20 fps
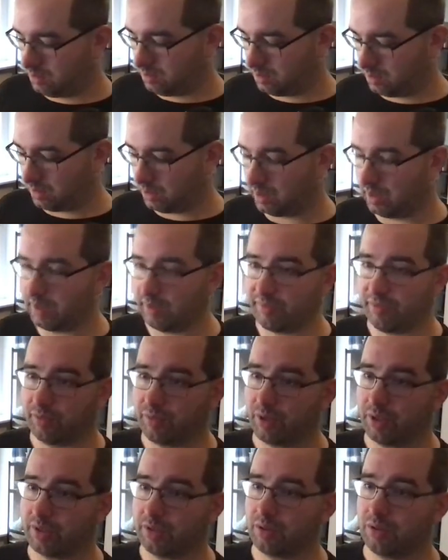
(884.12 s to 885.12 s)
And if we
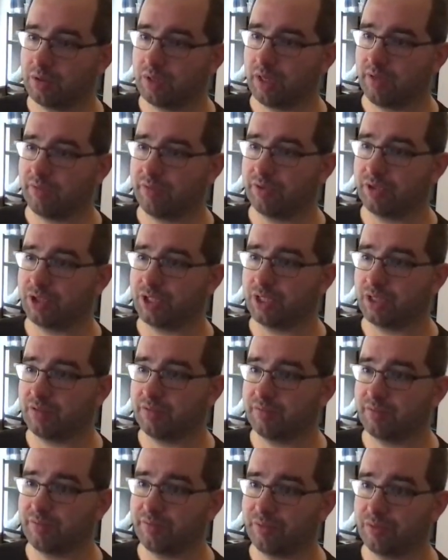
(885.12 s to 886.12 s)
right now, okay, if we check if
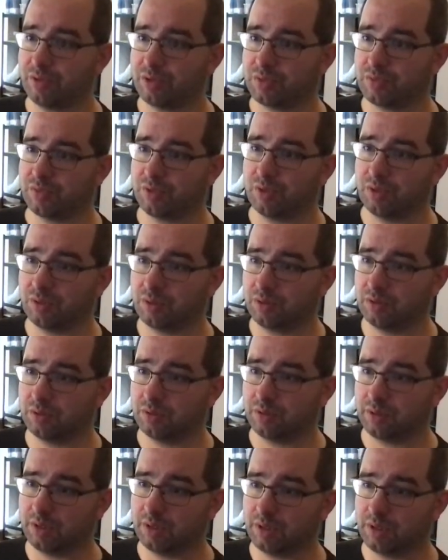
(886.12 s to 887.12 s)
the first one
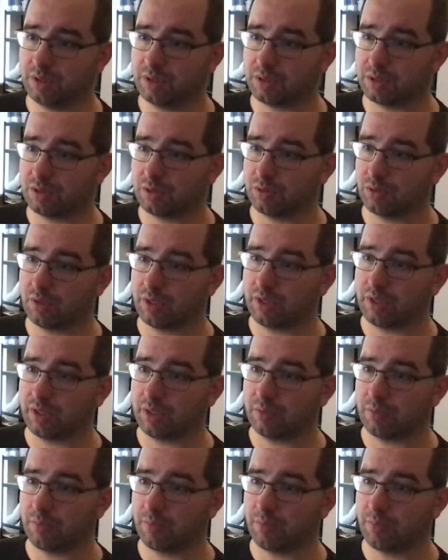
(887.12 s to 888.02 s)
is already